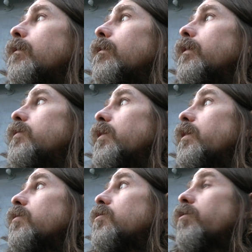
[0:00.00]
listing
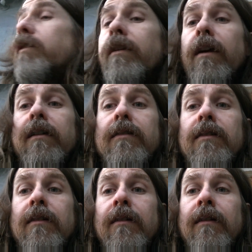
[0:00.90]
it's treated as,
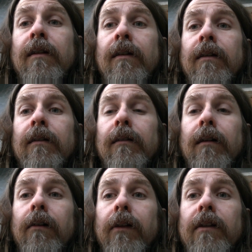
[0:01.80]
you
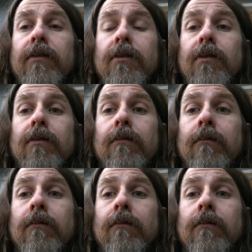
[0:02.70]
know. And that's just,